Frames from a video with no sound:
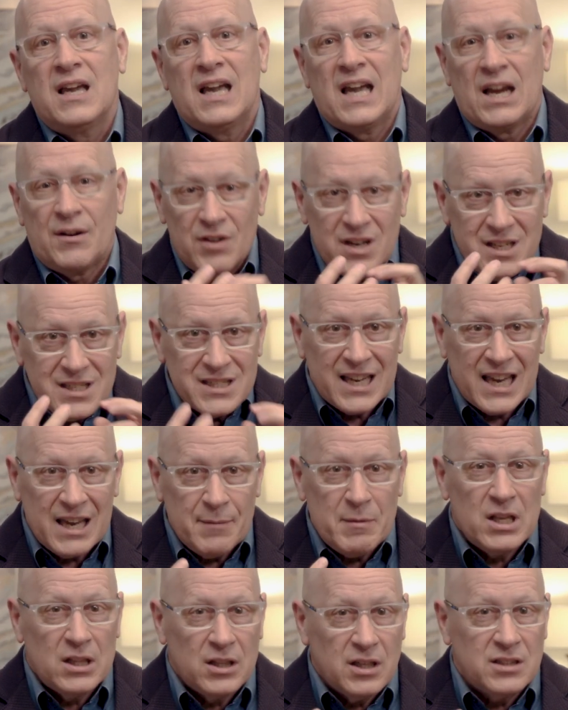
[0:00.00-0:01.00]
Every
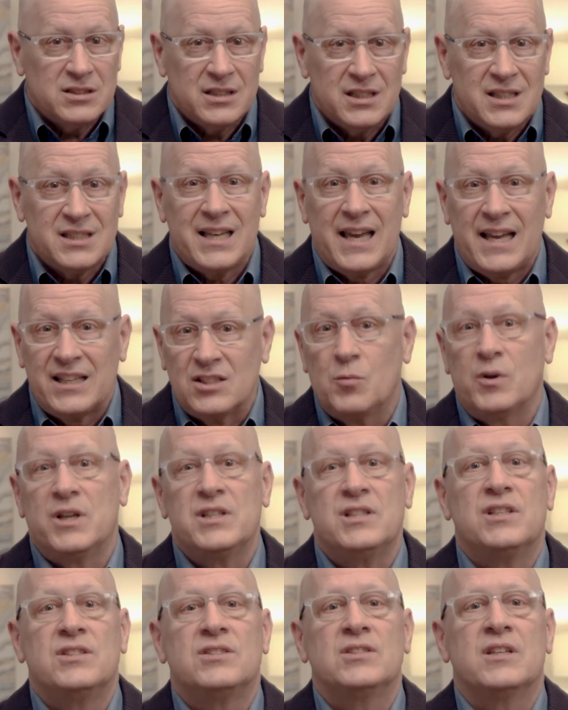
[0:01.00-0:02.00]
time he looks at his hands, what
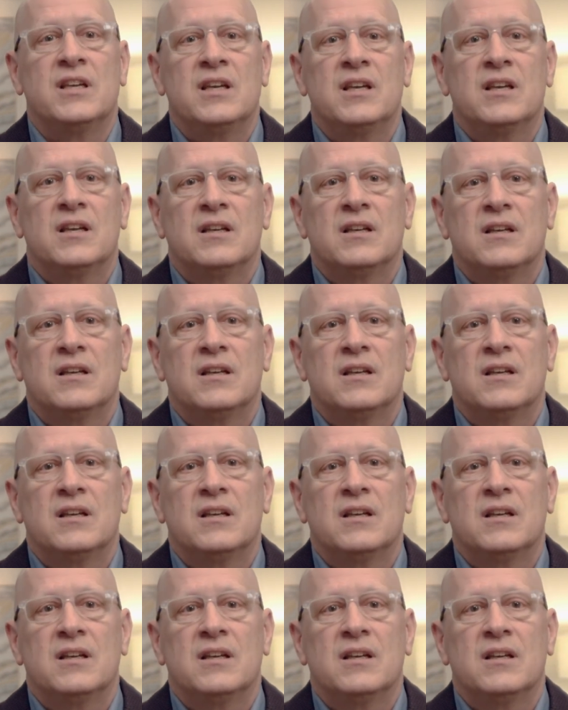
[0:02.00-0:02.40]
does he see?